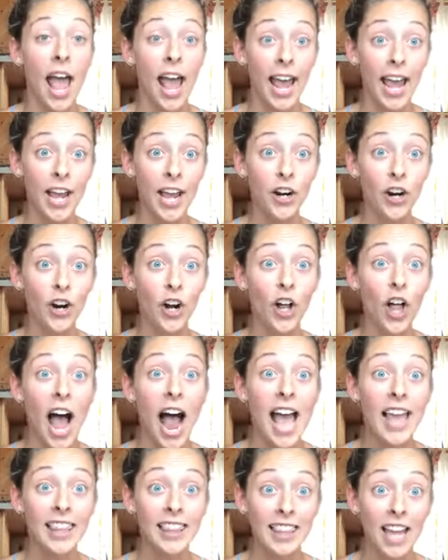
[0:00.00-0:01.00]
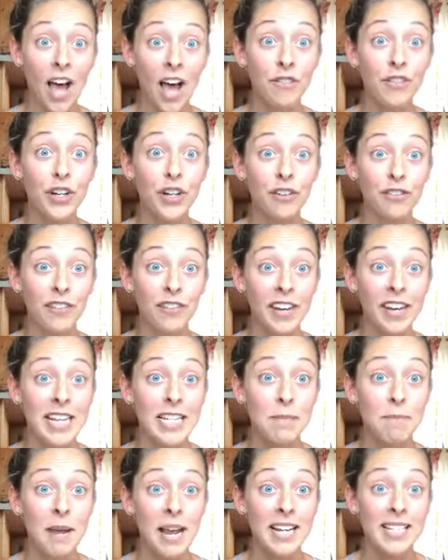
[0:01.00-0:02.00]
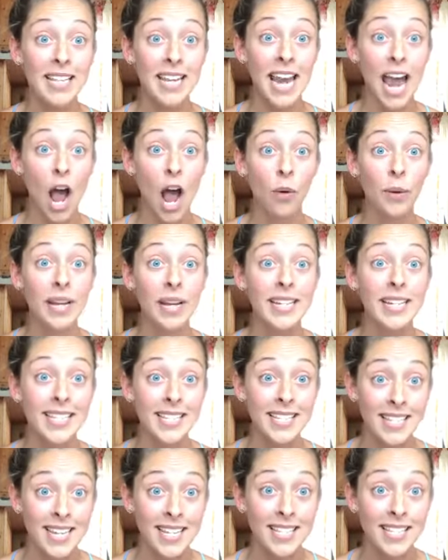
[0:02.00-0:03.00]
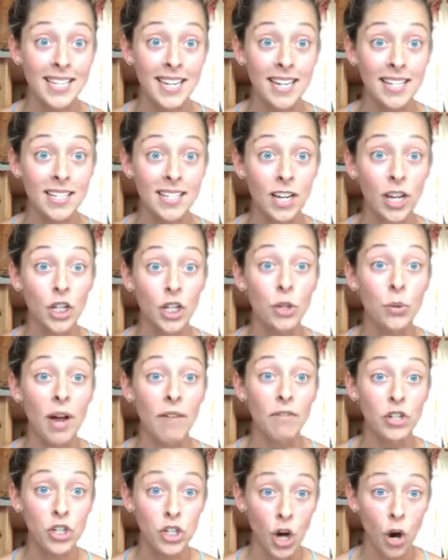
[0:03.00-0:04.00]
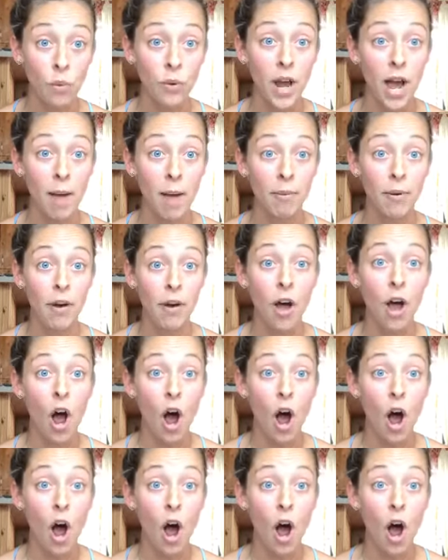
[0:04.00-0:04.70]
Hey girl, I love your fitness pics and how consistent you have shown up